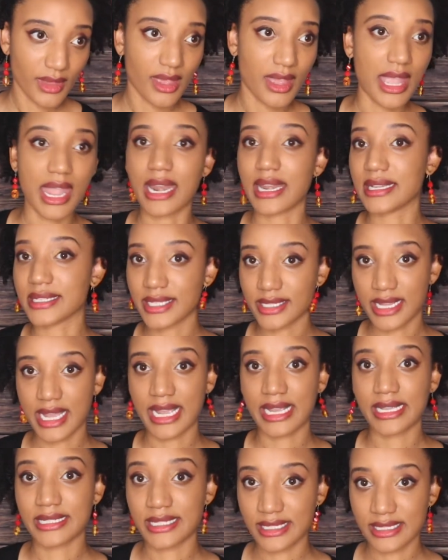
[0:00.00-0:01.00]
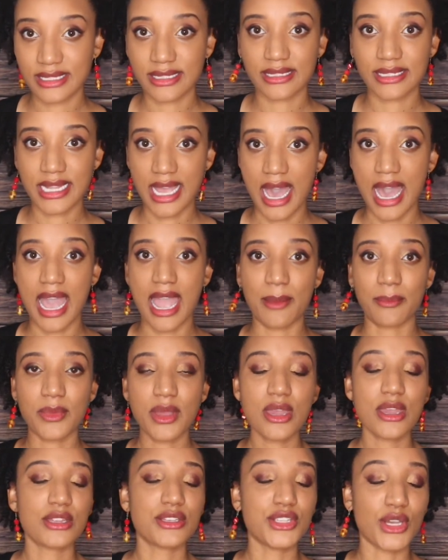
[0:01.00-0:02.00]
And in today's time,
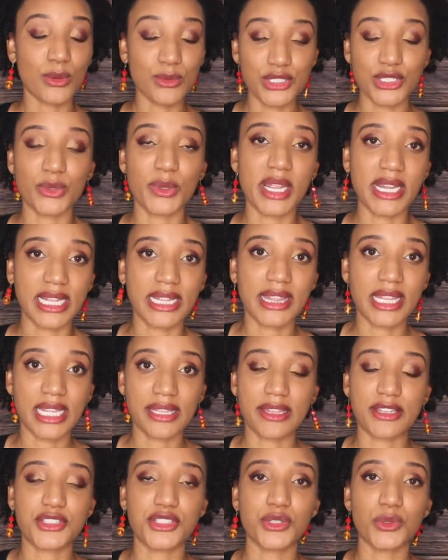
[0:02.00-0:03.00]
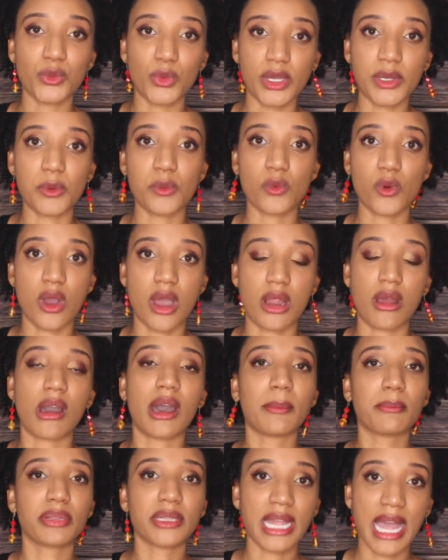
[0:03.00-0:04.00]
don't do anything that you wouldn't want
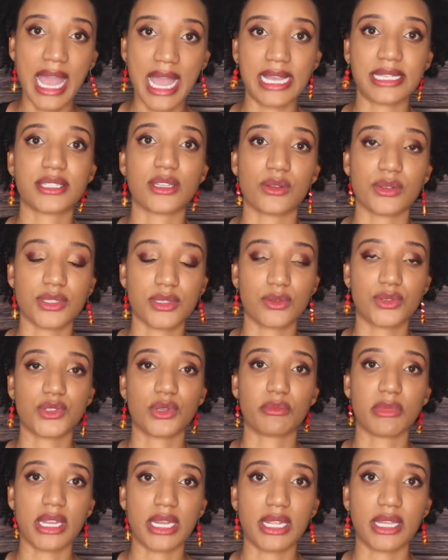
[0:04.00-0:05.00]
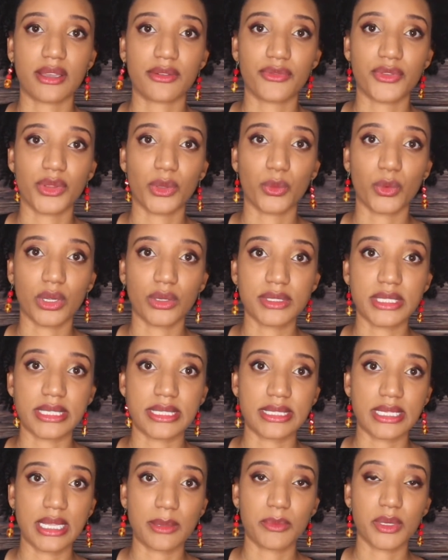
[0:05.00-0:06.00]
on blast on social media for the world to
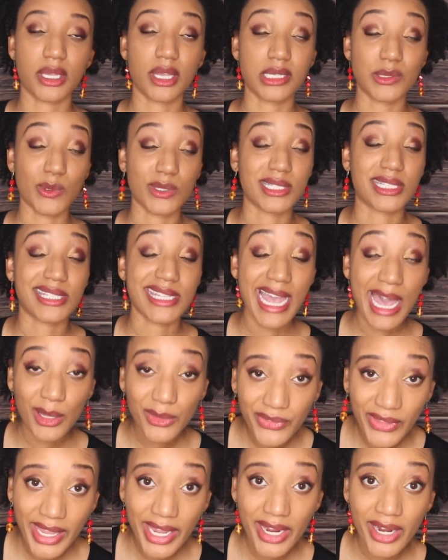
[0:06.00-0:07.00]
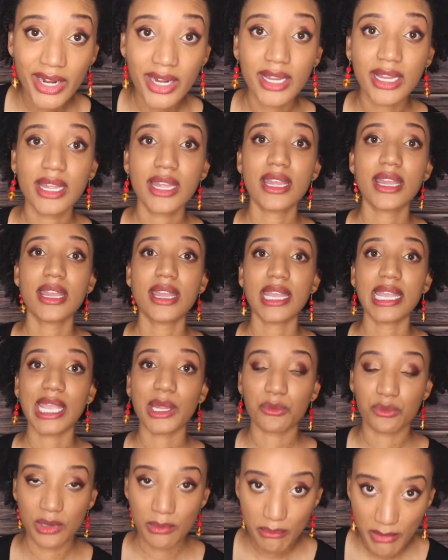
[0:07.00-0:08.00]
see. Because once it's out there,
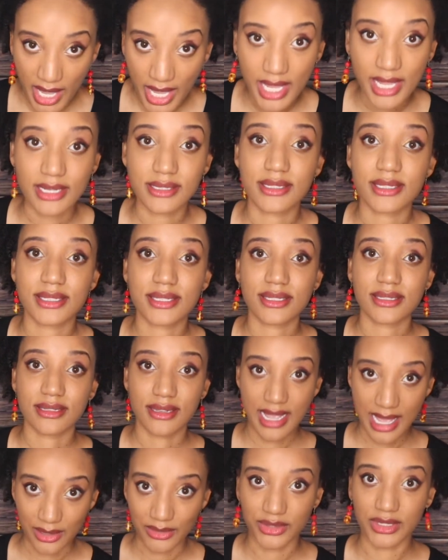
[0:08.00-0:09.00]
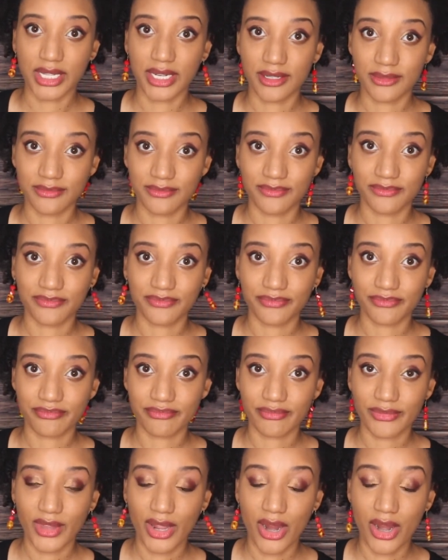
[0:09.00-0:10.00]
it remains out there.
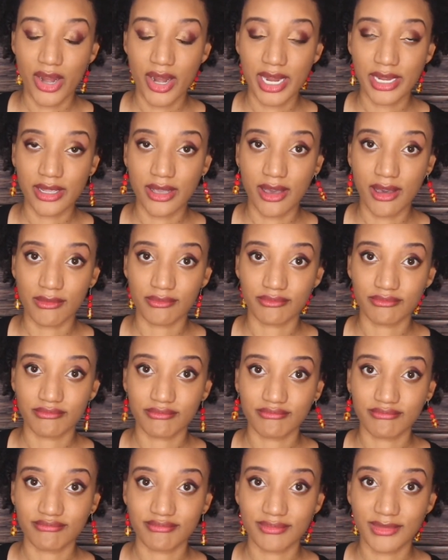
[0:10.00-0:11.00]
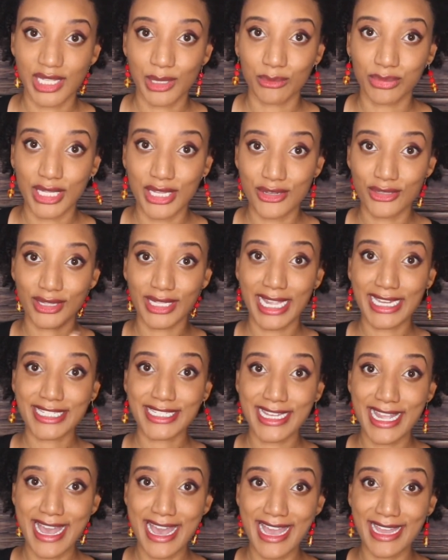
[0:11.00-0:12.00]
All right, y'all. Keep letting your light
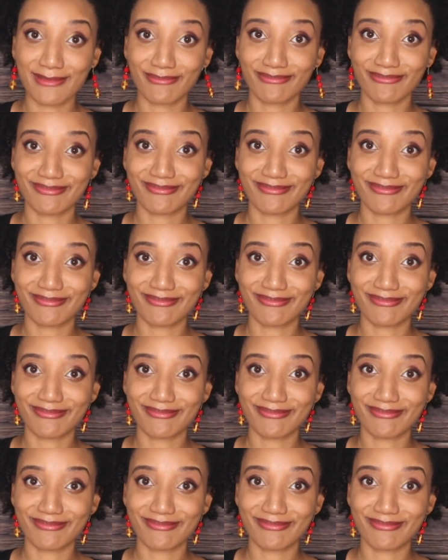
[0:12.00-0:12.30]
shine.